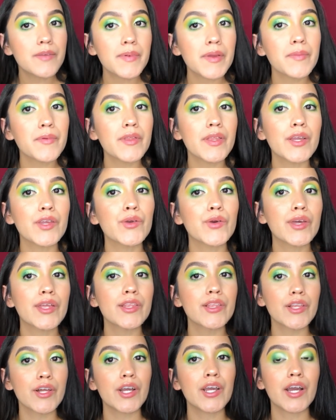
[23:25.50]
people that you
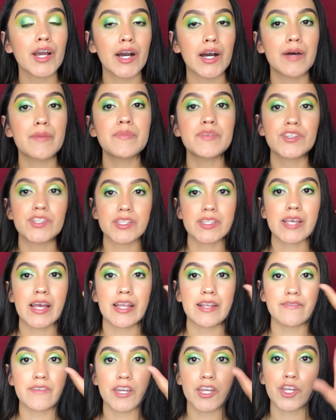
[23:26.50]
can look up, just
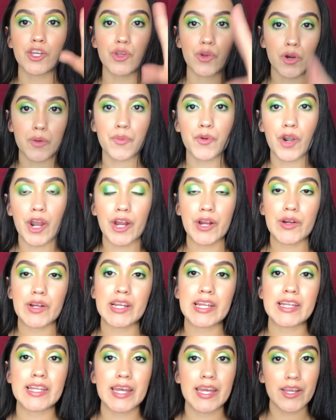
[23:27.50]
kind of like your
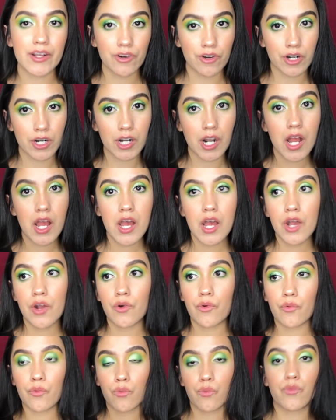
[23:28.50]
priority date or
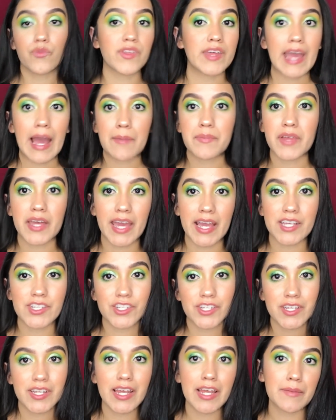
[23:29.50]
the
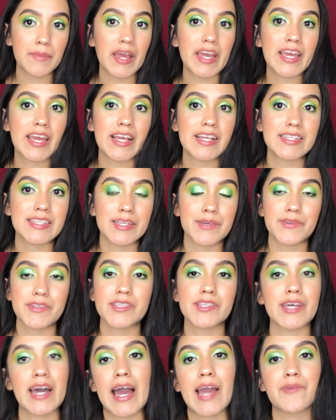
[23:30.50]
application. In my case, it was
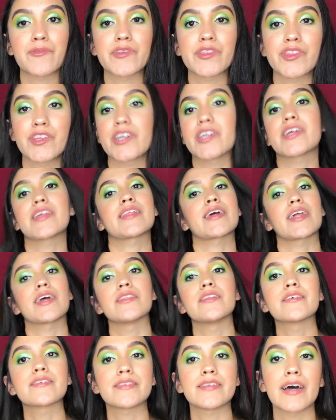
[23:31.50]
the I-130 that I
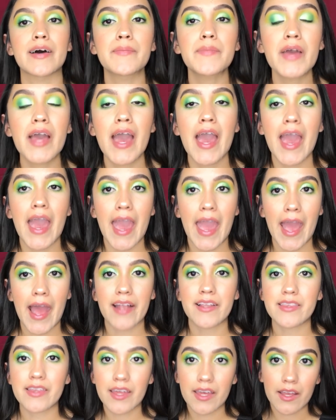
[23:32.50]
looked up,
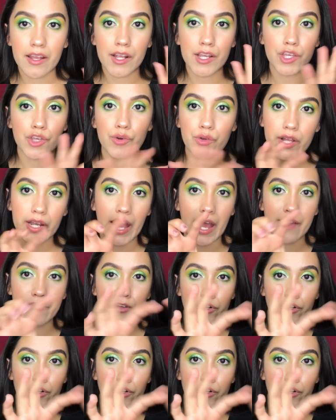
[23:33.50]
and you can have